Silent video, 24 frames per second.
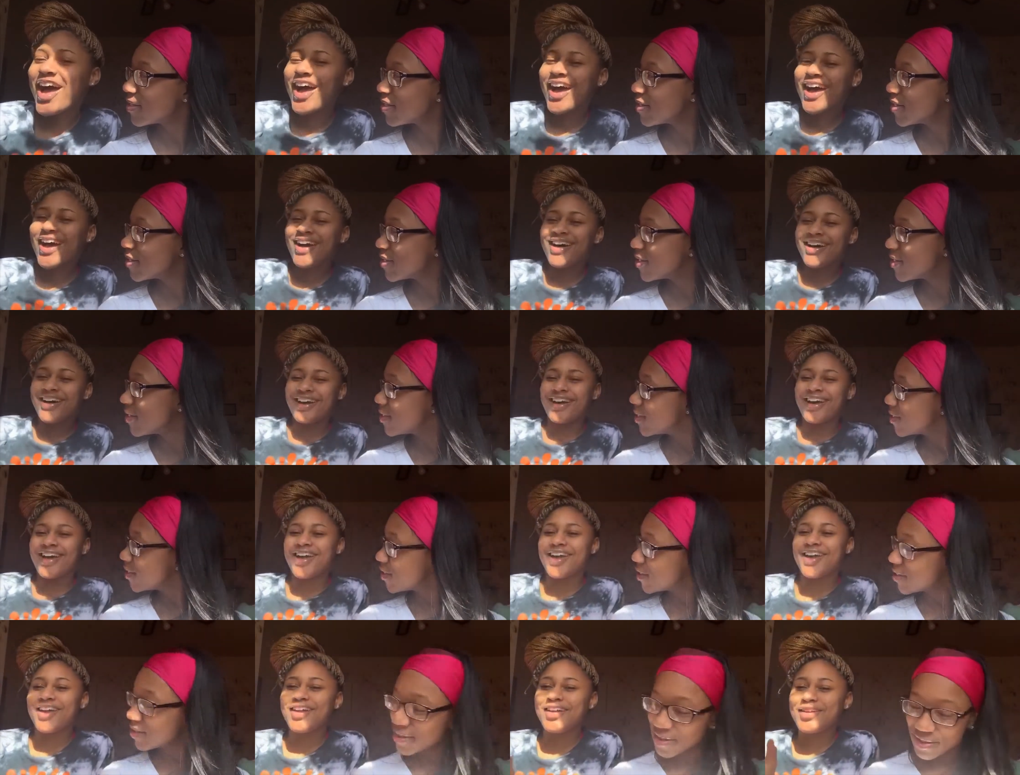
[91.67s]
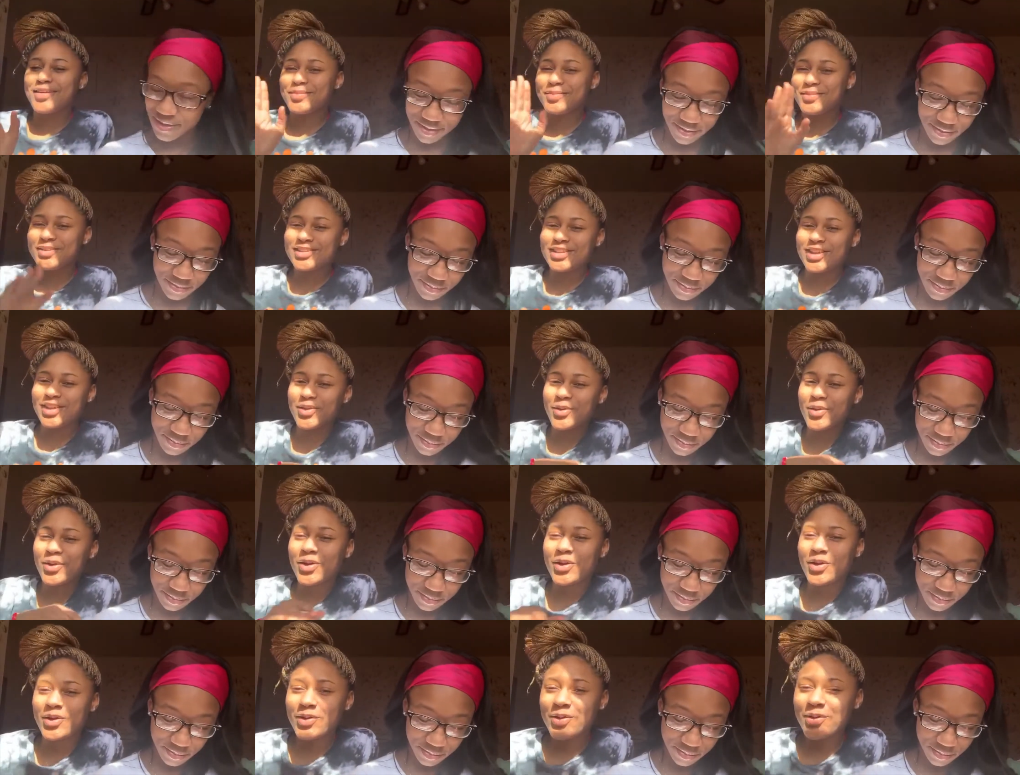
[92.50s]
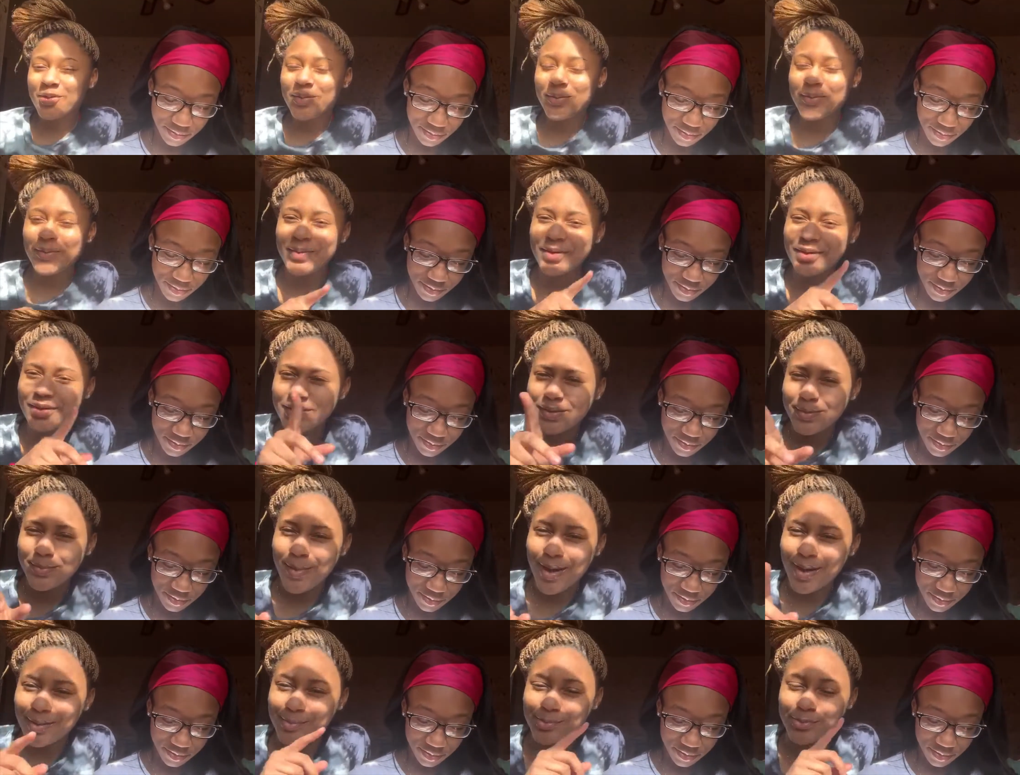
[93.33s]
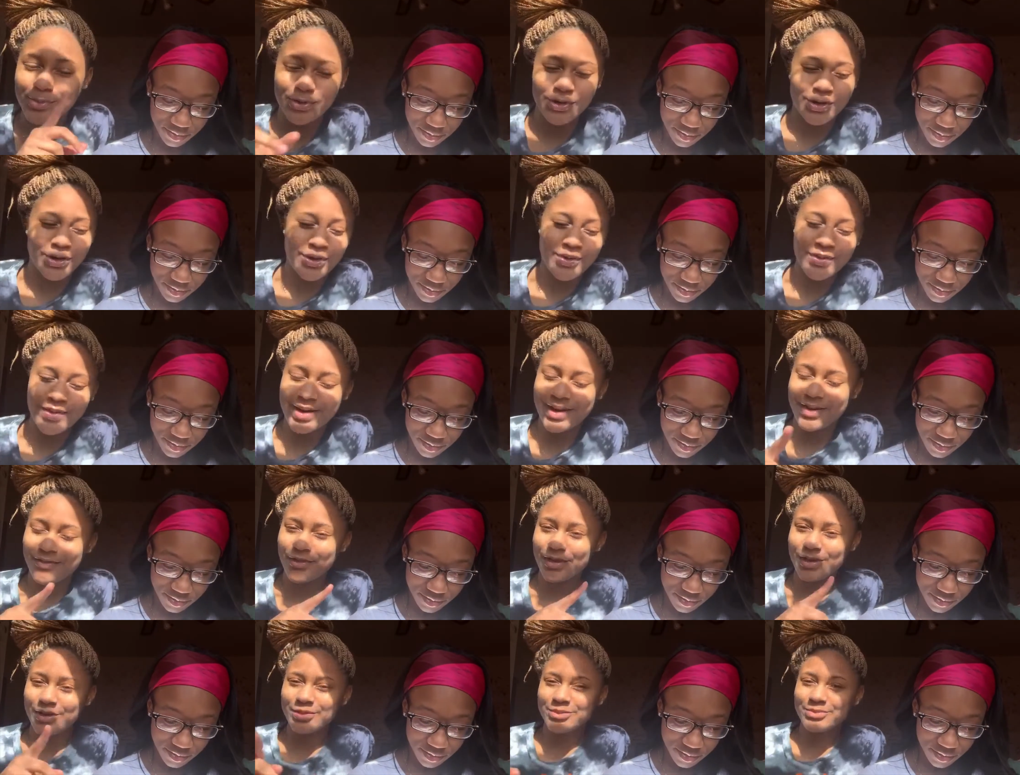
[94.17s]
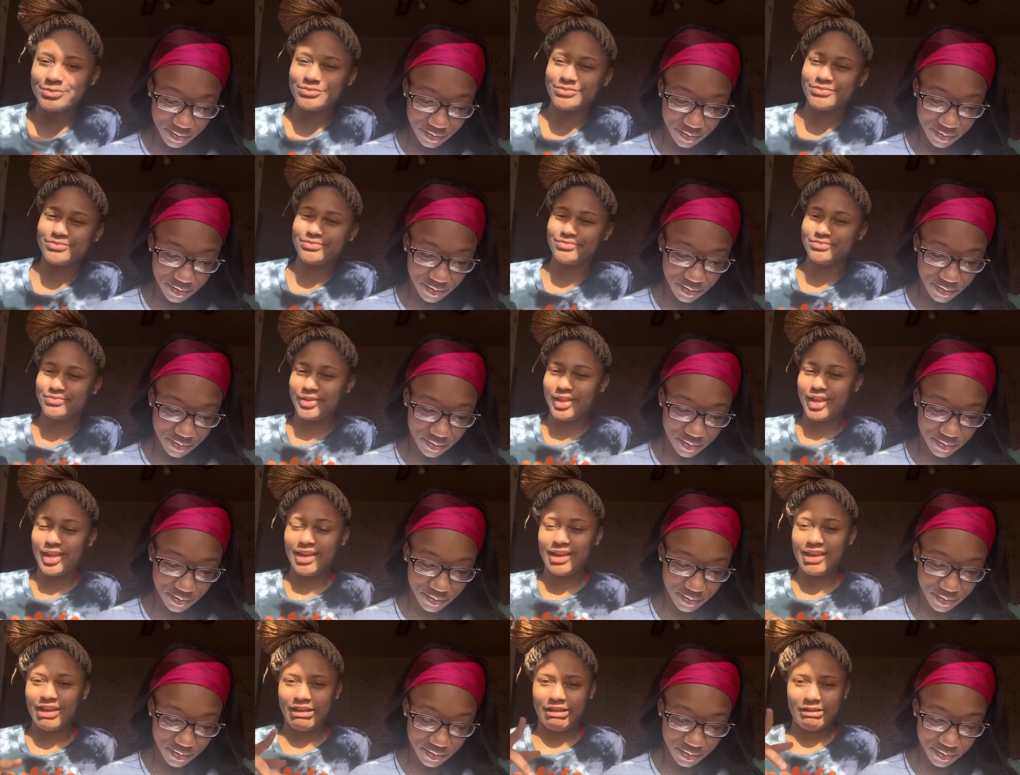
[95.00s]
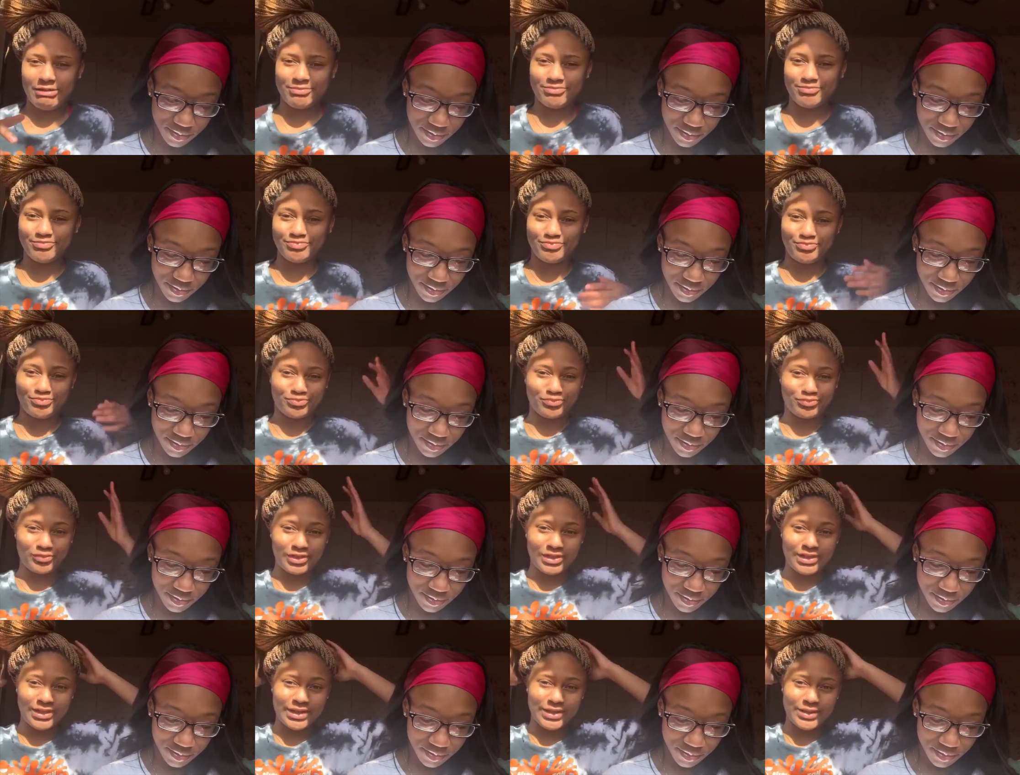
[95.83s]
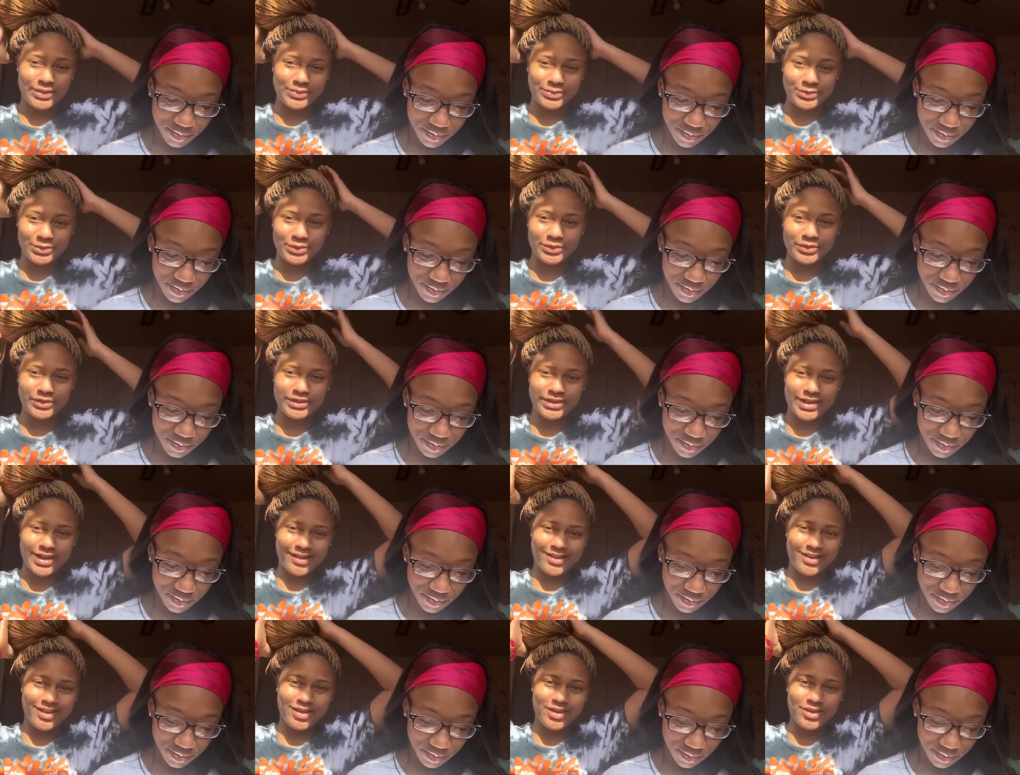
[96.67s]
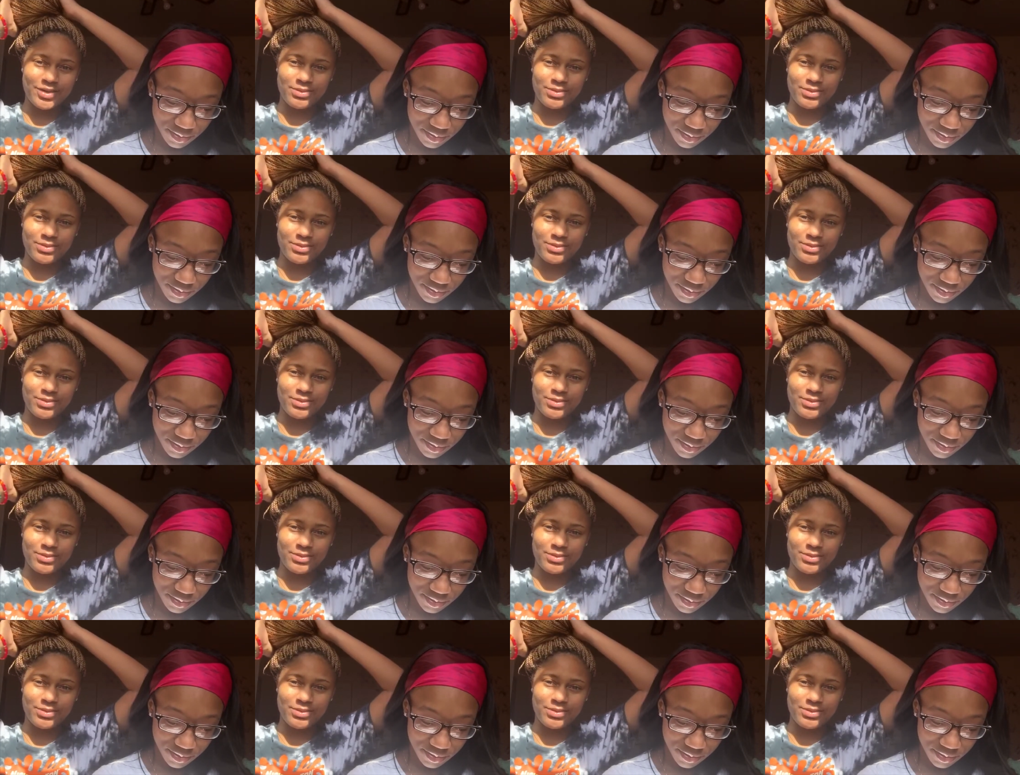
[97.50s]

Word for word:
Speaker 1: okay, VJ, you cool. You my bro, whatever. Yeah. You know, you and Tanaya, you cute.